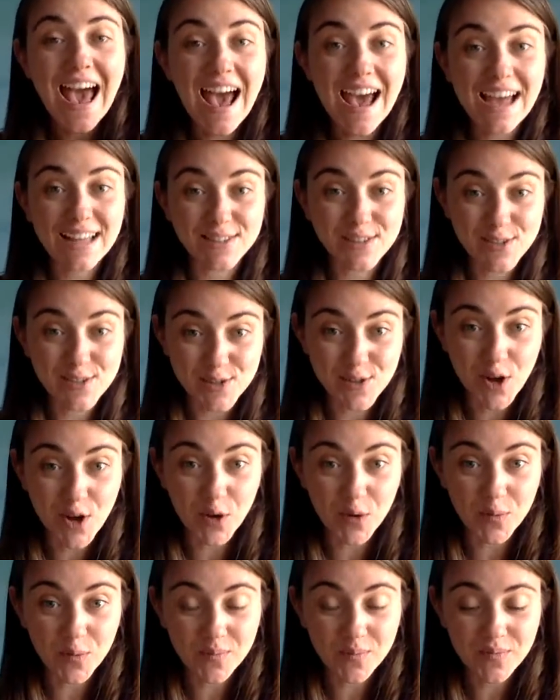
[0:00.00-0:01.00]
and
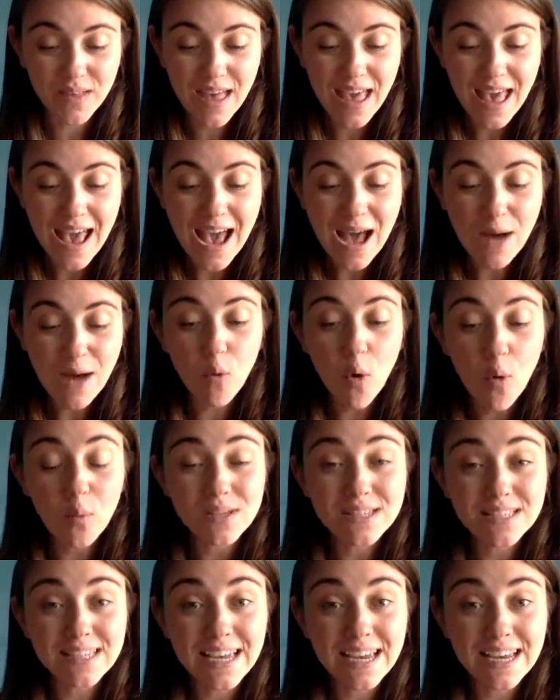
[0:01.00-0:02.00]
snow. And what we're
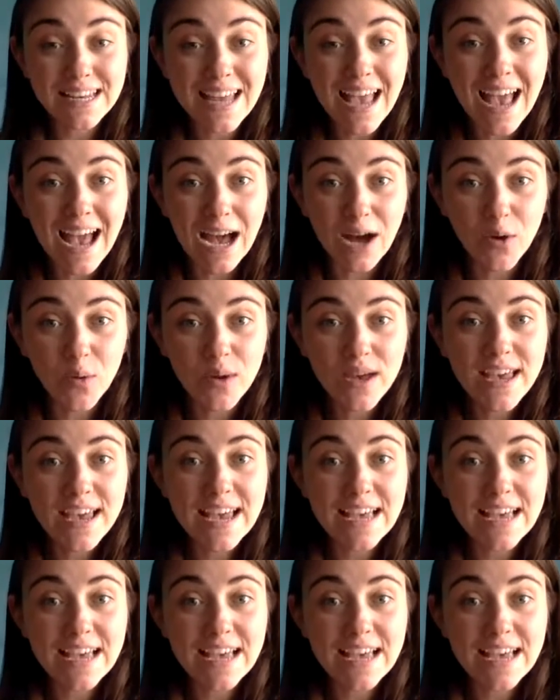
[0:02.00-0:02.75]
seeing now